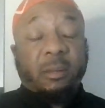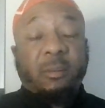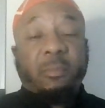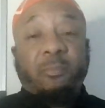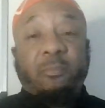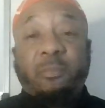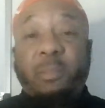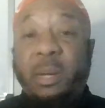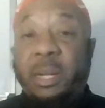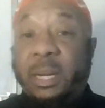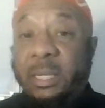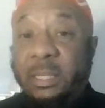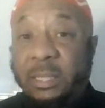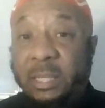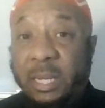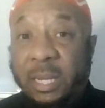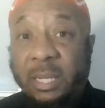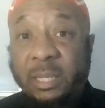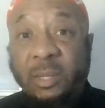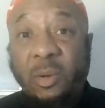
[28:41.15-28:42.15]
but
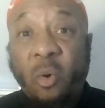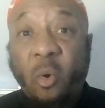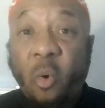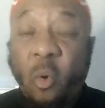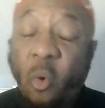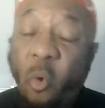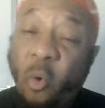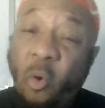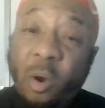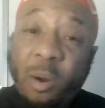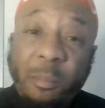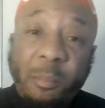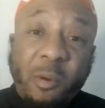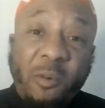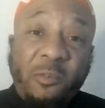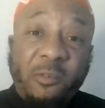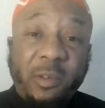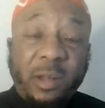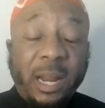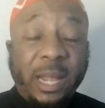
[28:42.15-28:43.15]
it's horrible
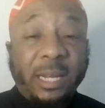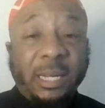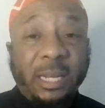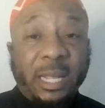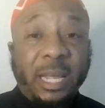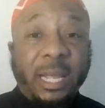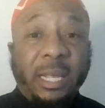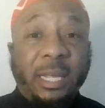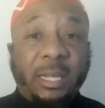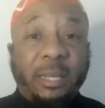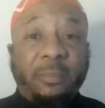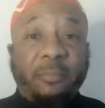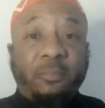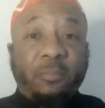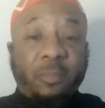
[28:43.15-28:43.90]
for their deen.